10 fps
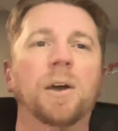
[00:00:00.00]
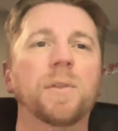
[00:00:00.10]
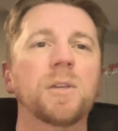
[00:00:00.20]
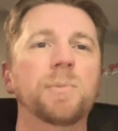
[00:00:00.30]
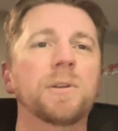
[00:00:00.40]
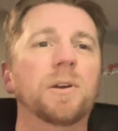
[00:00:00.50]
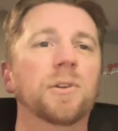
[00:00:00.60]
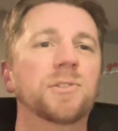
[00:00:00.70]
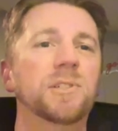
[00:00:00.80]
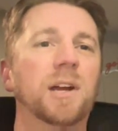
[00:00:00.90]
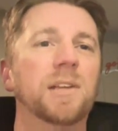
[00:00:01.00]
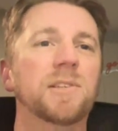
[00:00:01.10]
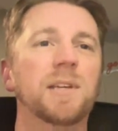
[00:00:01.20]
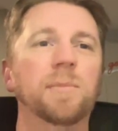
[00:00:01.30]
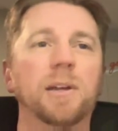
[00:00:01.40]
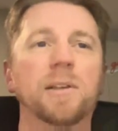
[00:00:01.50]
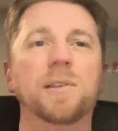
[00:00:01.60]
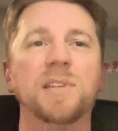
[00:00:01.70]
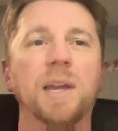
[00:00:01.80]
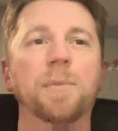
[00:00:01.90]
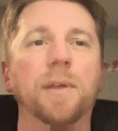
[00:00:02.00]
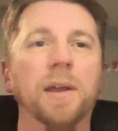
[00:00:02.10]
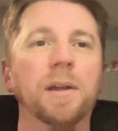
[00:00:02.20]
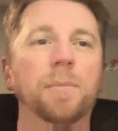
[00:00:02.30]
these may all kind of seem like the same thing,